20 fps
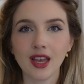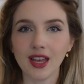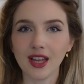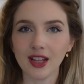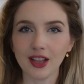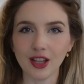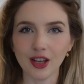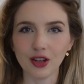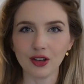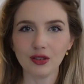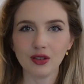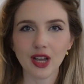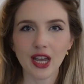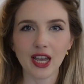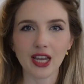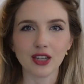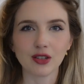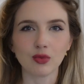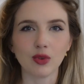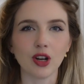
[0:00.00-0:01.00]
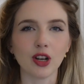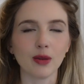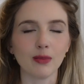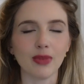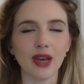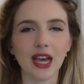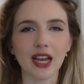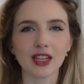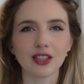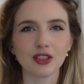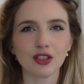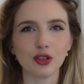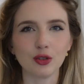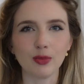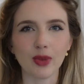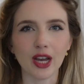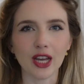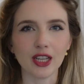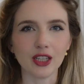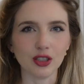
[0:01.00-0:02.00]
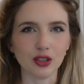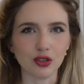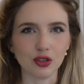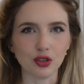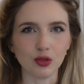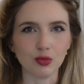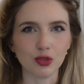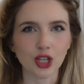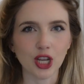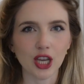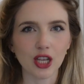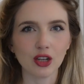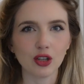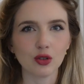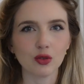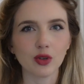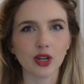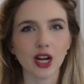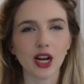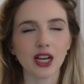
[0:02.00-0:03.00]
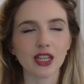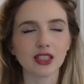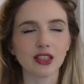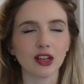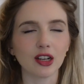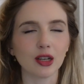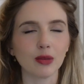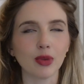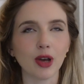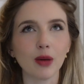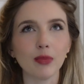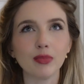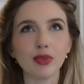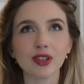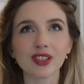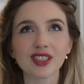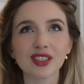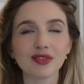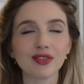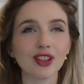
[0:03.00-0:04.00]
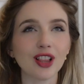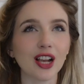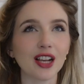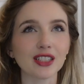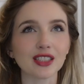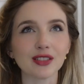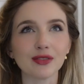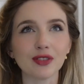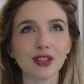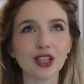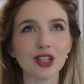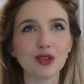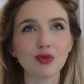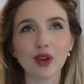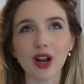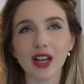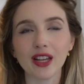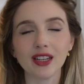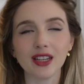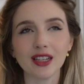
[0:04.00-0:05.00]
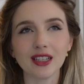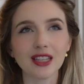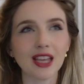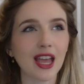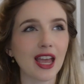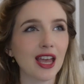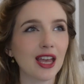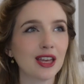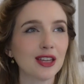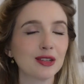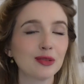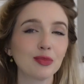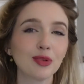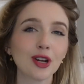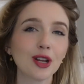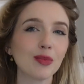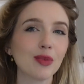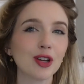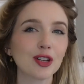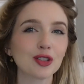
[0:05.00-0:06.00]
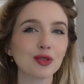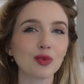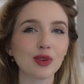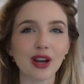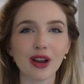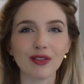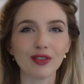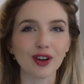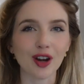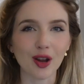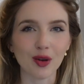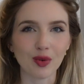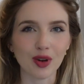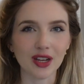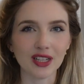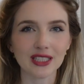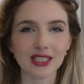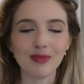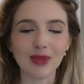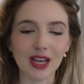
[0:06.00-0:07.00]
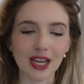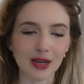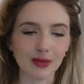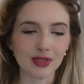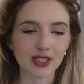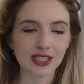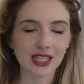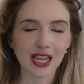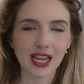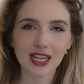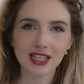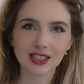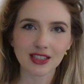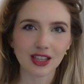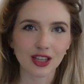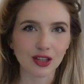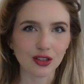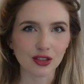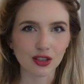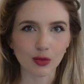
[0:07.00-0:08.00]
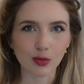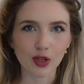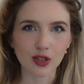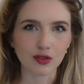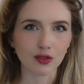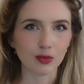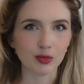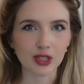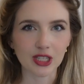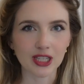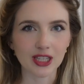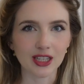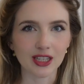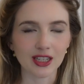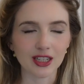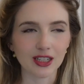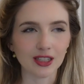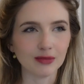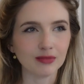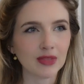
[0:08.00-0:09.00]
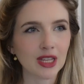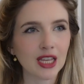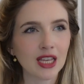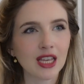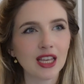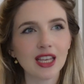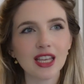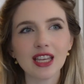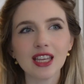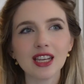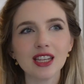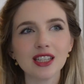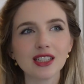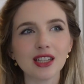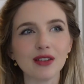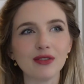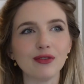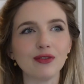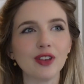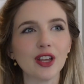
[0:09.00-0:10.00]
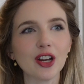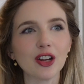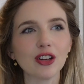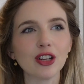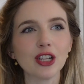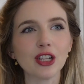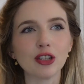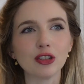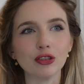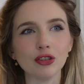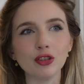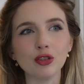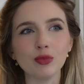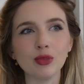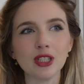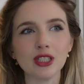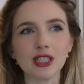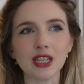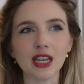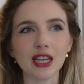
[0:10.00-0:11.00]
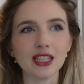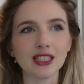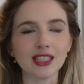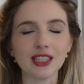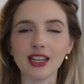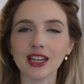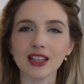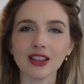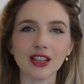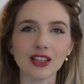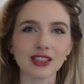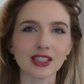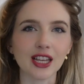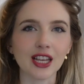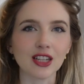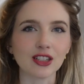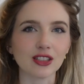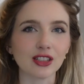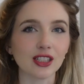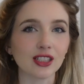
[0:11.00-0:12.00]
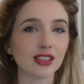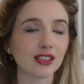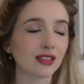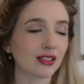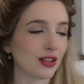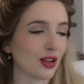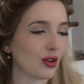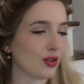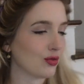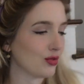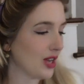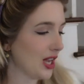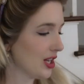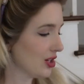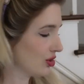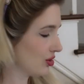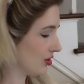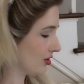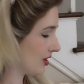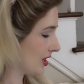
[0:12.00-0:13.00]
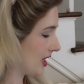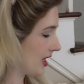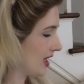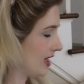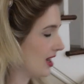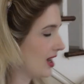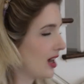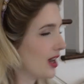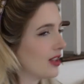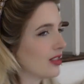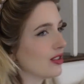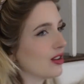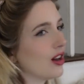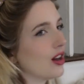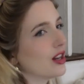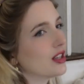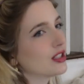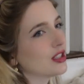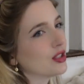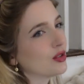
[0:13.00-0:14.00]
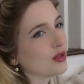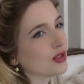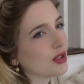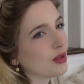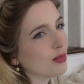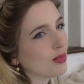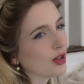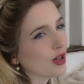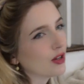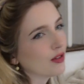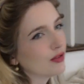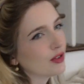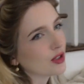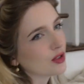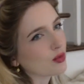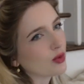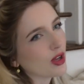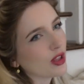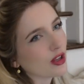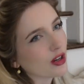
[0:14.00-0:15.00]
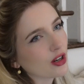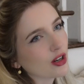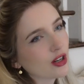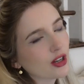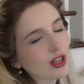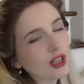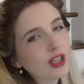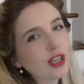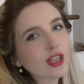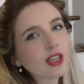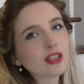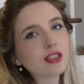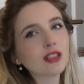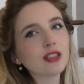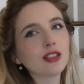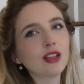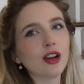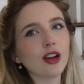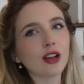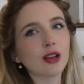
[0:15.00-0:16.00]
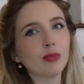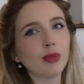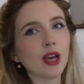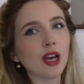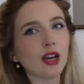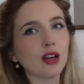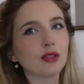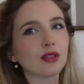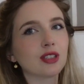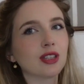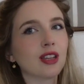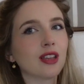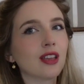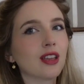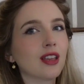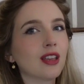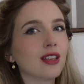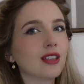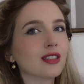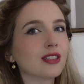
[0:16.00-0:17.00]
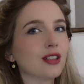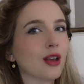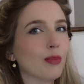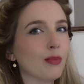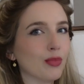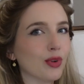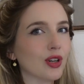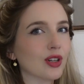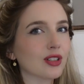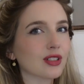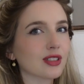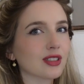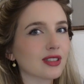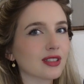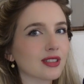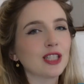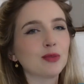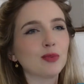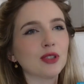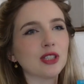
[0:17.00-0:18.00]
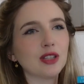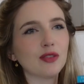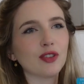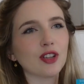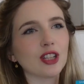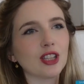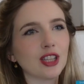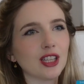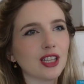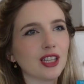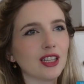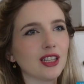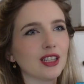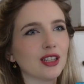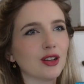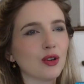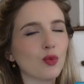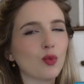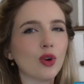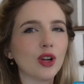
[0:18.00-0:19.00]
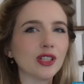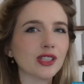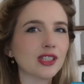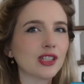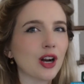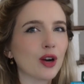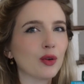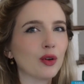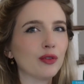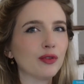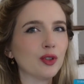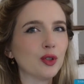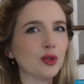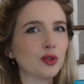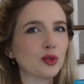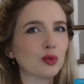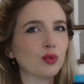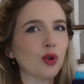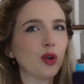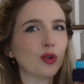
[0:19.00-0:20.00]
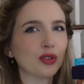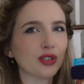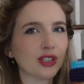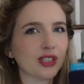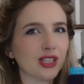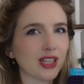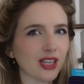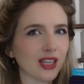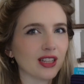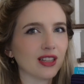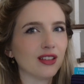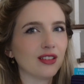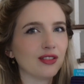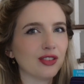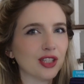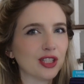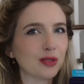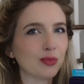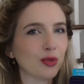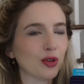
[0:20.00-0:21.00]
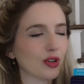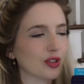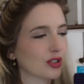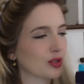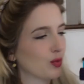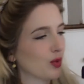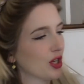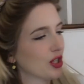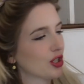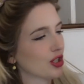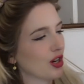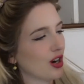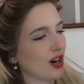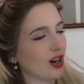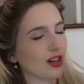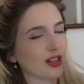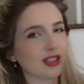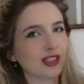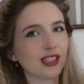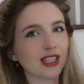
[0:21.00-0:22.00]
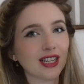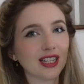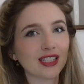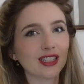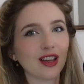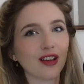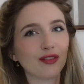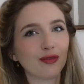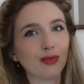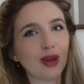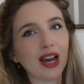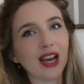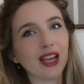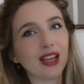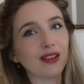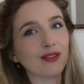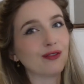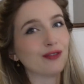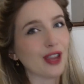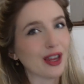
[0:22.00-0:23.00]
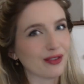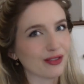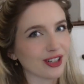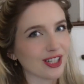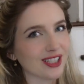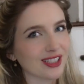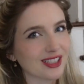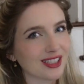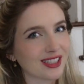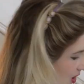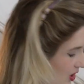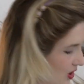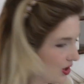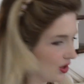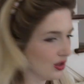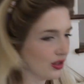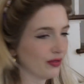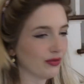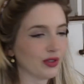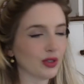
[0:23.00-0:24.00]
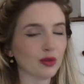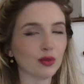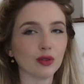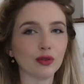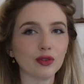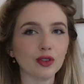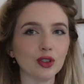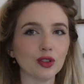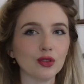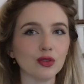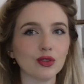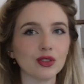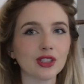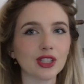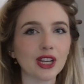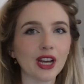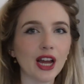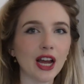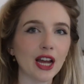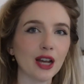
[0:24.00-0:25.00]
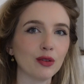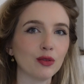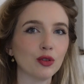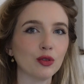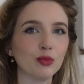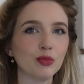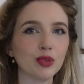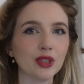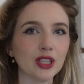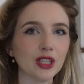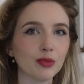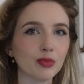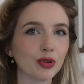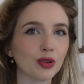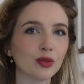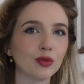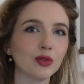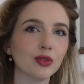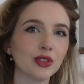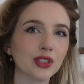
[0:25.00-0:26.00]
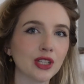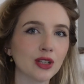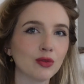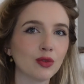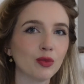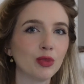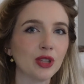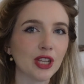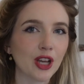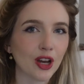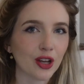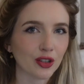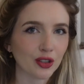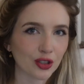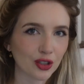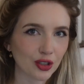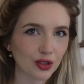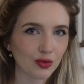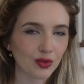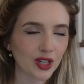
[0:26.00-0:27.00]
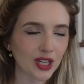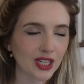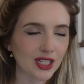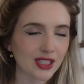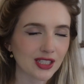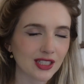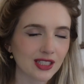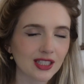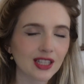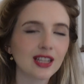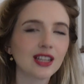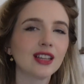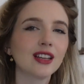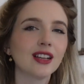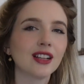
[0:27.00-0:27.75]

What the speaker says: Hello, and welcome back to my YouTube channel where I talk about books, philosophy, writing, and pretty much whatever I want. My name is Kate, thank you so much for being here. It is a very gloomy day today in Los Angeles, so naturally I thought it was the perfect weather to talk about some books. Specifically, one-star reviews roasting these books, which are 6 of my favorites. All of the reviews that I will be perusing will be on Goodreads.